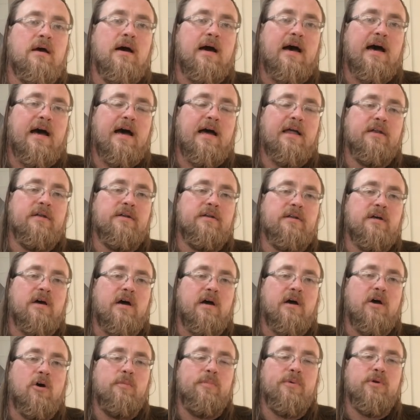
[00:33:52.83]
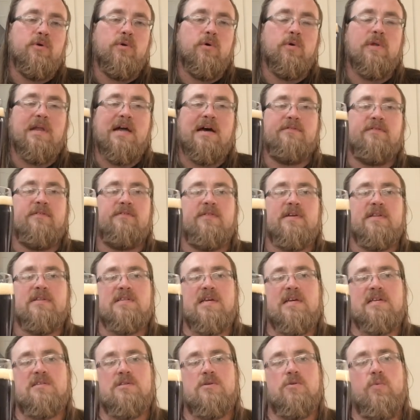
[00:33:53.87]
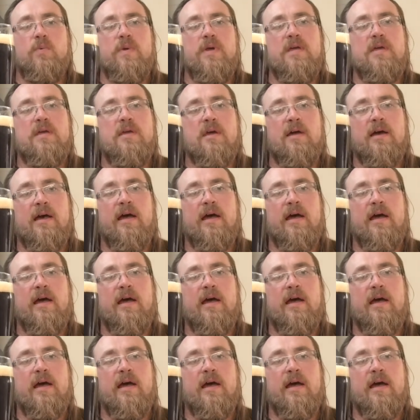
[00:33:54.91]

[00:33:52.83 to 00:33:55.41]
and I hope you all have a fantastic week